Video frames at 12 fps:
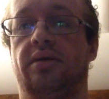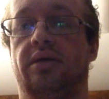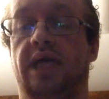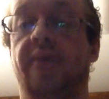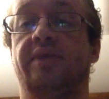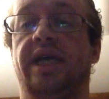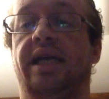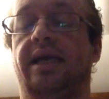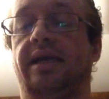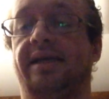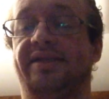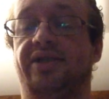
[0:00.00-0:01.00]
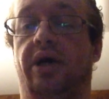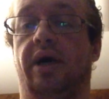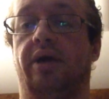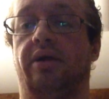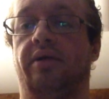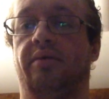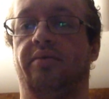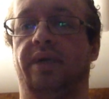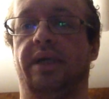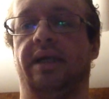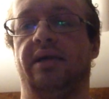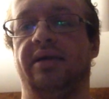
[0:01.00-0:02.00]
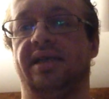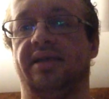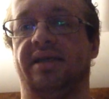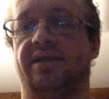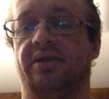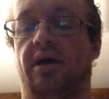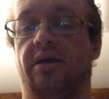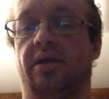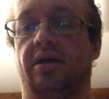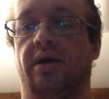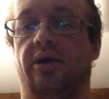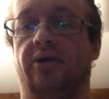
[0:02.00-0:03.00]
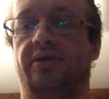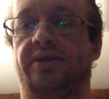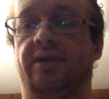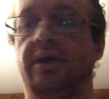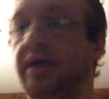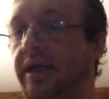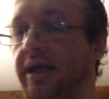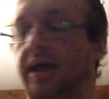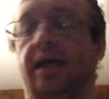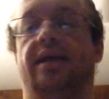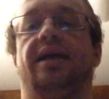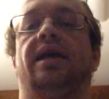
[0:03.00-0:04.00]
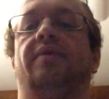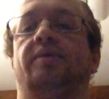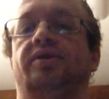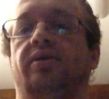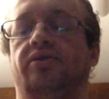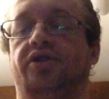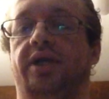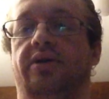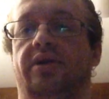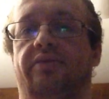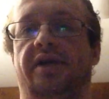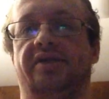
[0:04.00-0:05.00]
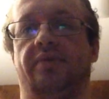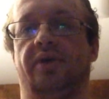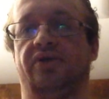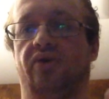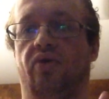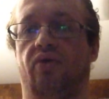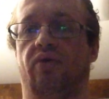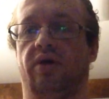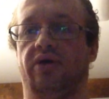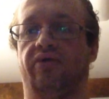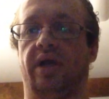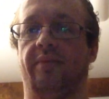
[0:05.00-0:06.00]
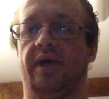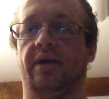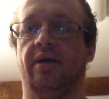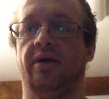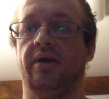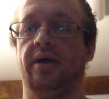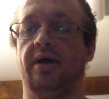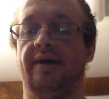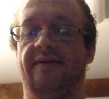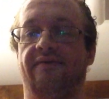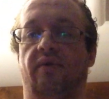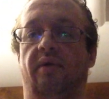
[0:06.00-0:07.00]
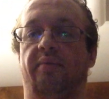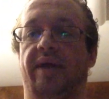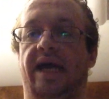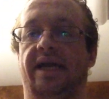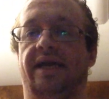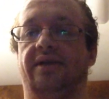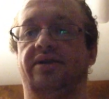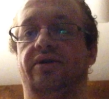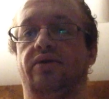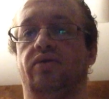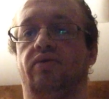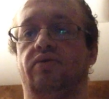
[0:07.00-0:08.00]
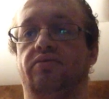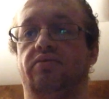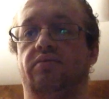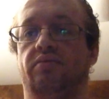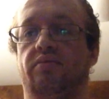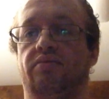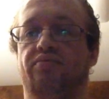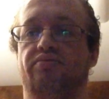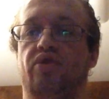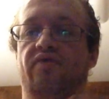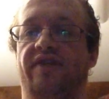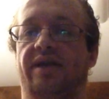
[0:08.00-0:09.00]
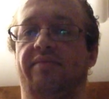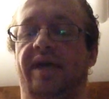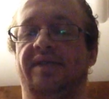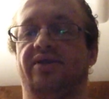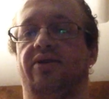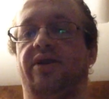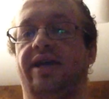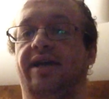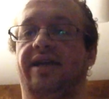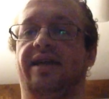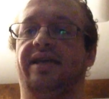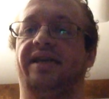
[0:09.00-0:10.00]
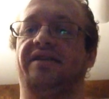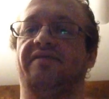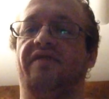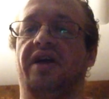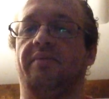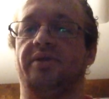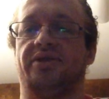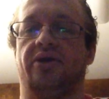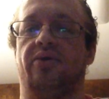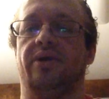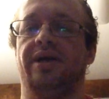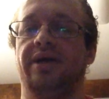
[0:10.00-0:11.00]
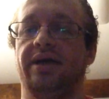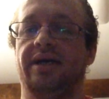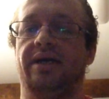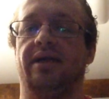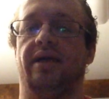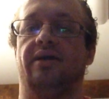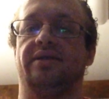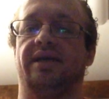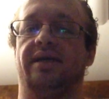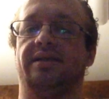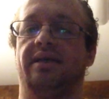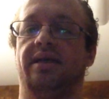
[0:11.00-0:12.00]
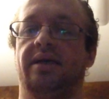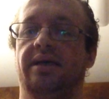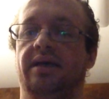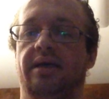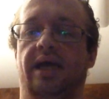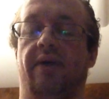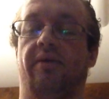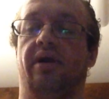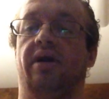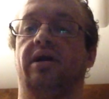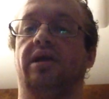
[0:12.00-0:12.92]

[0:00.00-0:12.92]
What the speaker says: keep dating his daughter, but Leonard says that's not in the cards. And in that episode, Sheldon writes up this whole agreement for Penny to move in, basically, and at the end of the episode, Leonard says, yeah, we're not